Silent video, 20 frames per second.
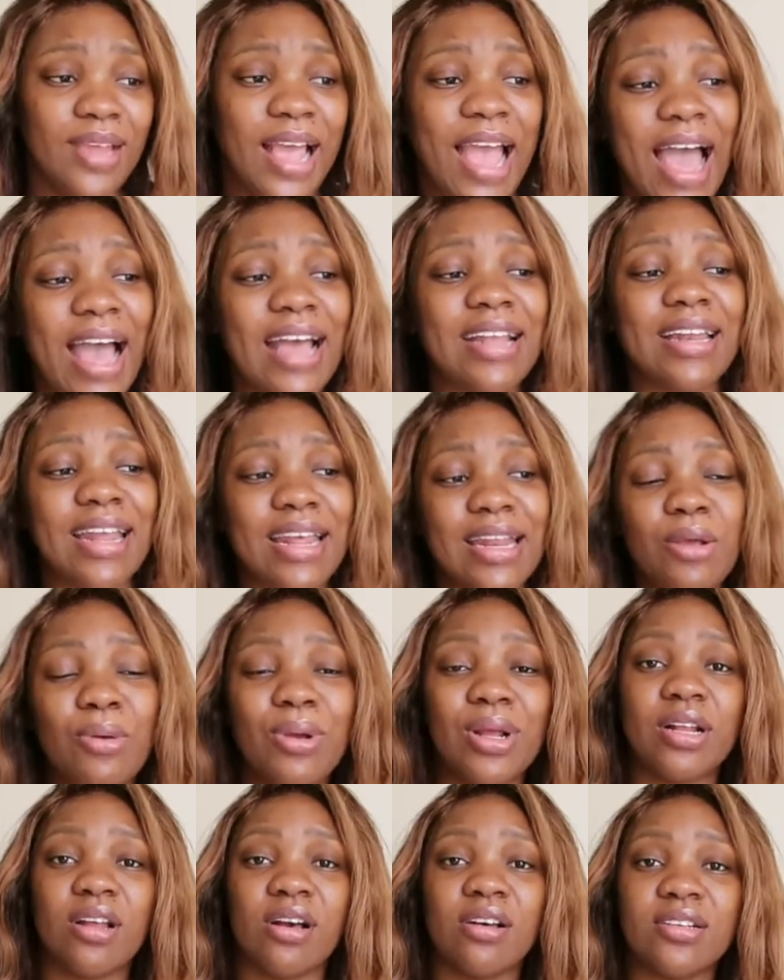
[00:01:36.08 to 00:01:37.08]
And
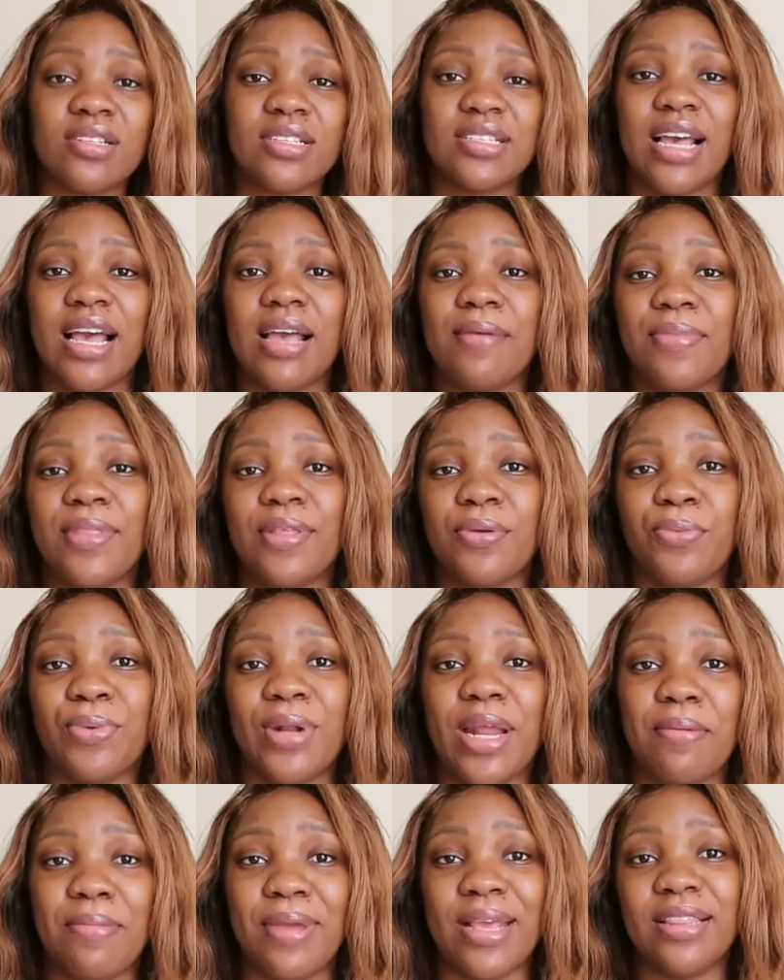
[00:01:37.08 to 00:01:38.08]
anyway, last time
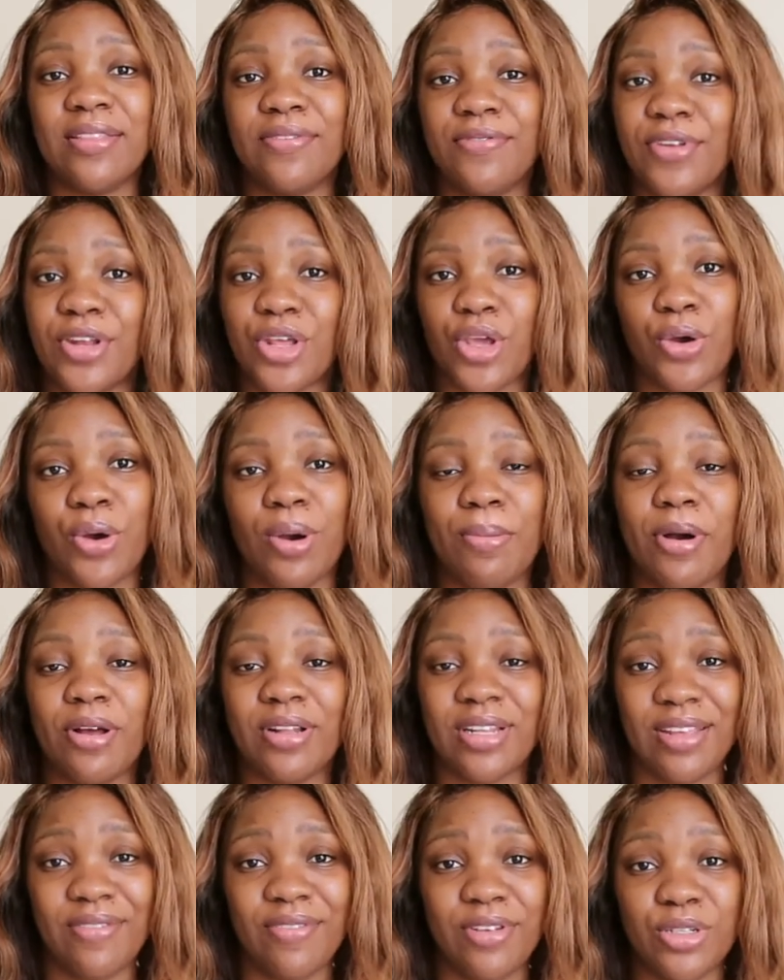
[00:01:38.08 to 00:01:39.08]
when I made the video
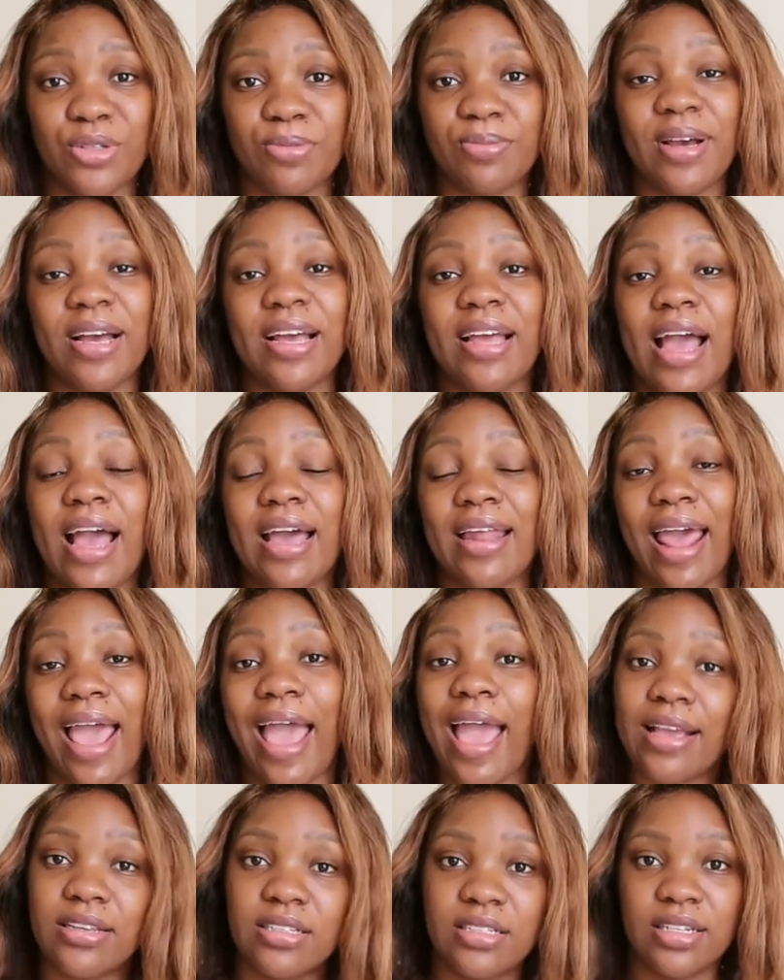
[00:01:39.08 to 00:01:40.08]
about leaving Dubai, I
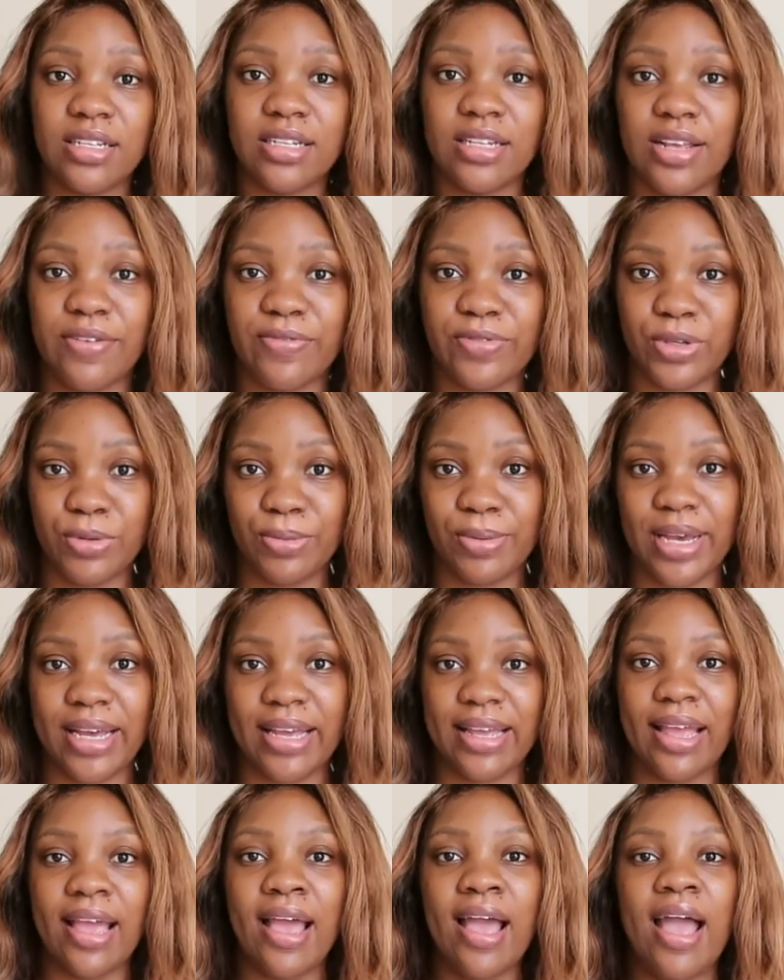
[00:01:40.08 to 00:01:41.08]
actually left
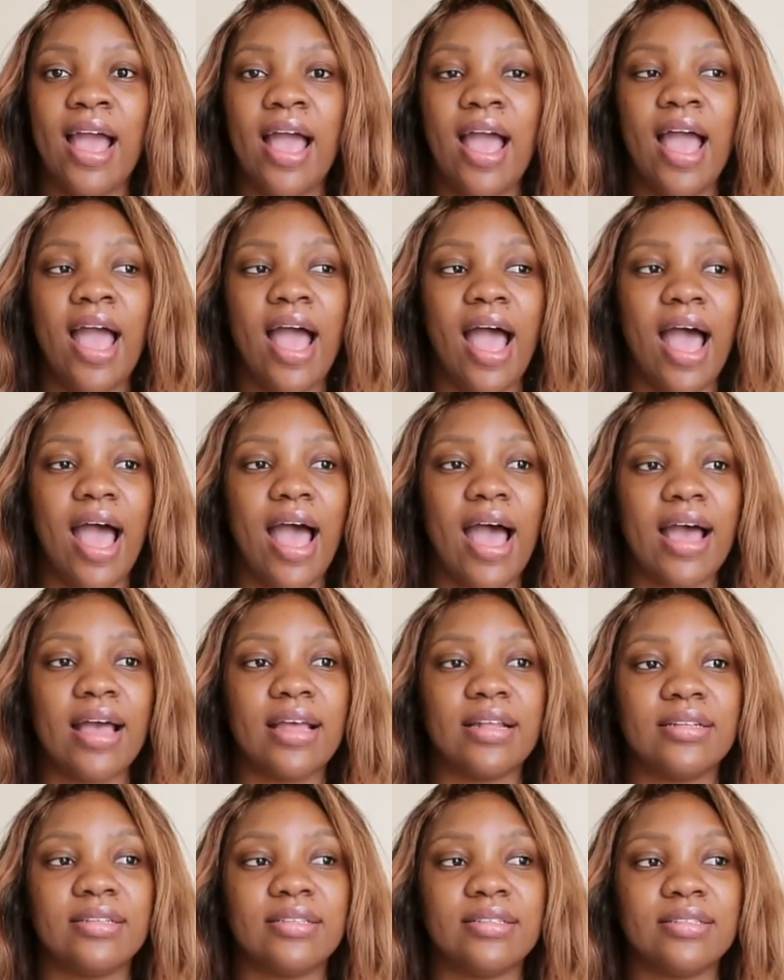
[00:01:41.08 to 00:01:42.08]
Dubai.
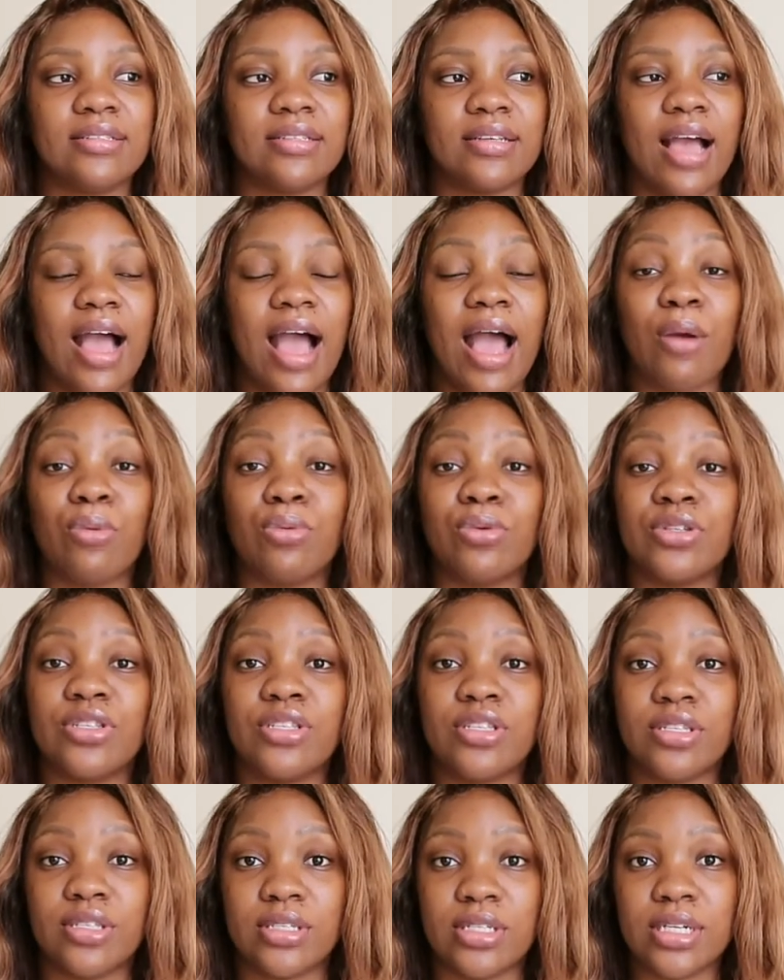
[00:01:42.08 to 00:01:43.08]
And I was
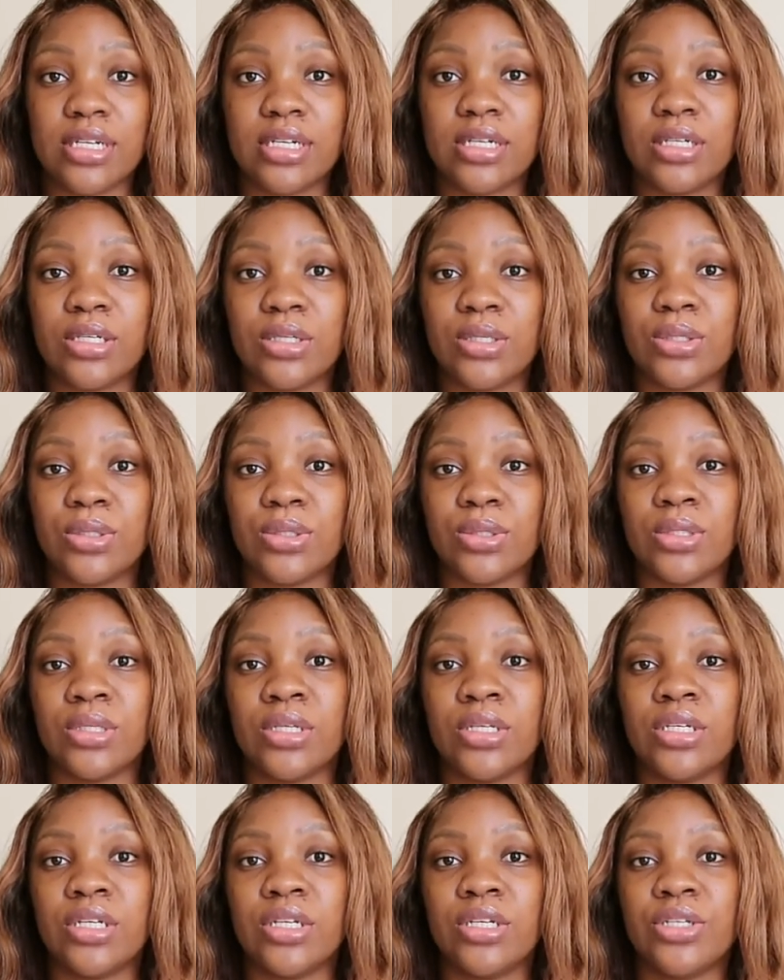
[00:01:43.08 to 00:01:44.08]
still
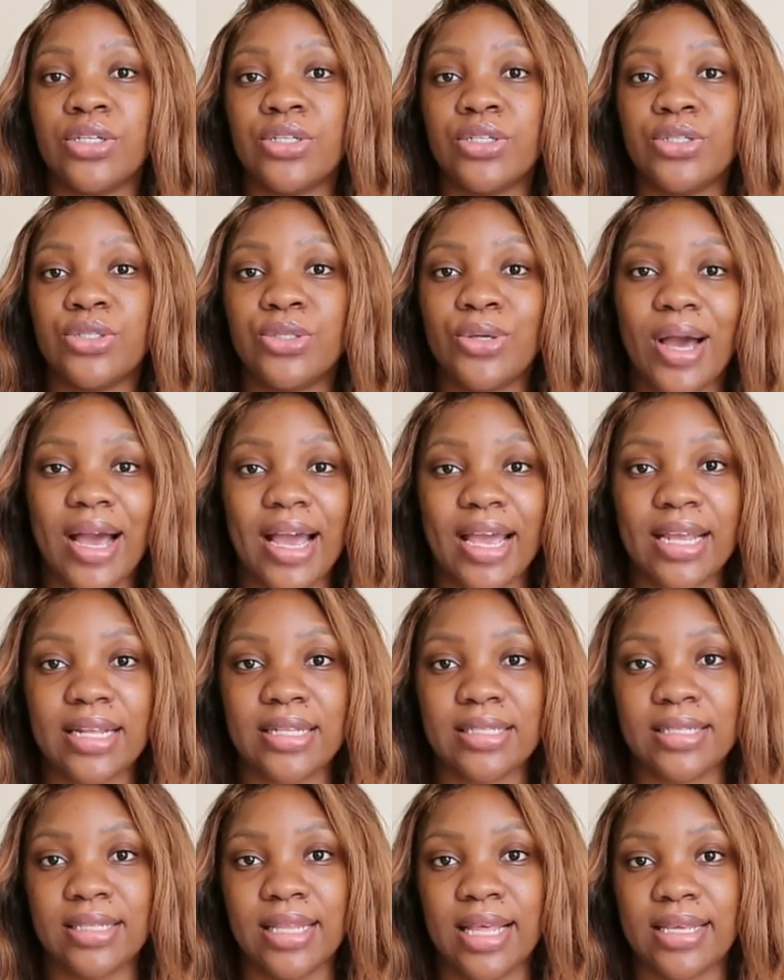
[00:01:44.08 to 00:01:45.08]

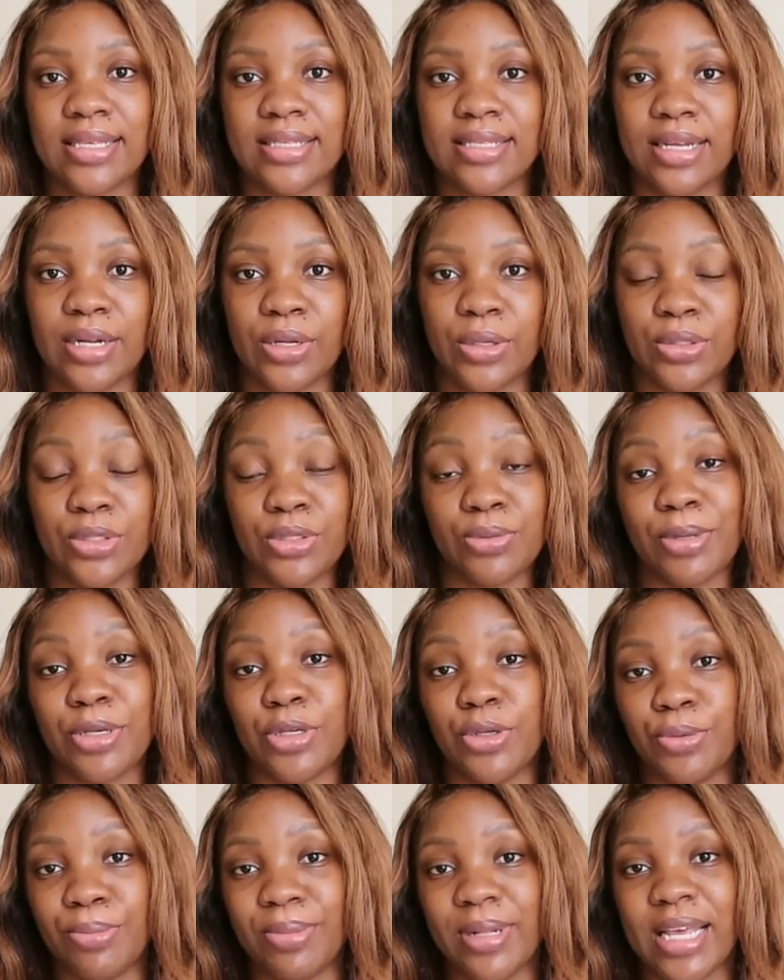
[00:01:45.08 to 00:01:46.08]
trying to like settle into my
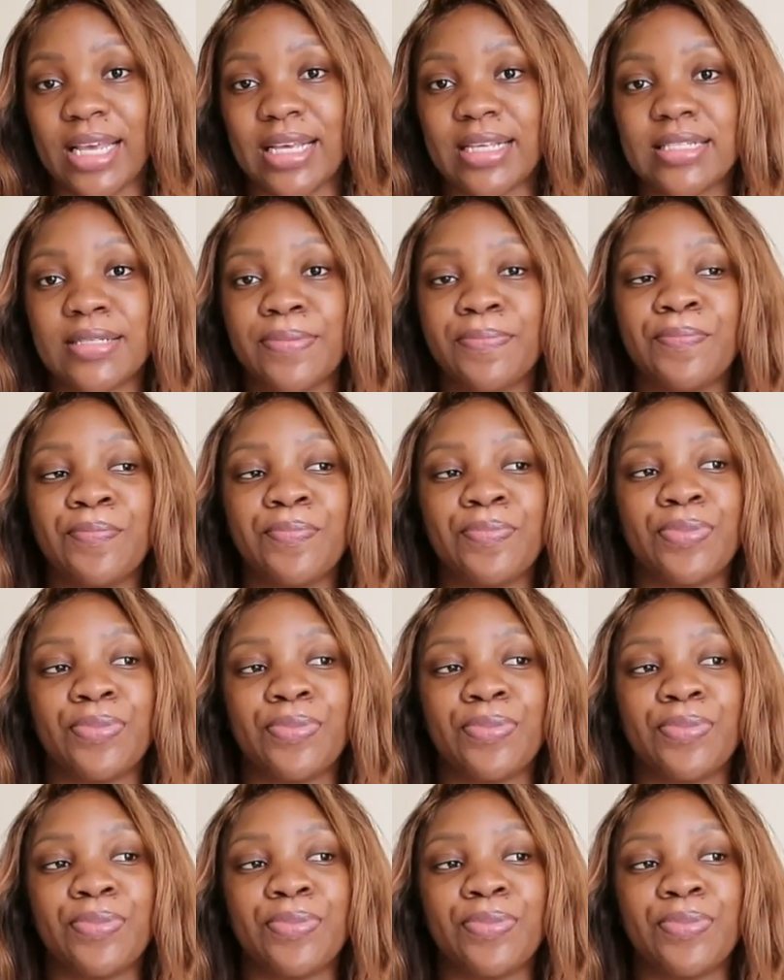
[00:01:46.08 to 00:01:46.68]
new place.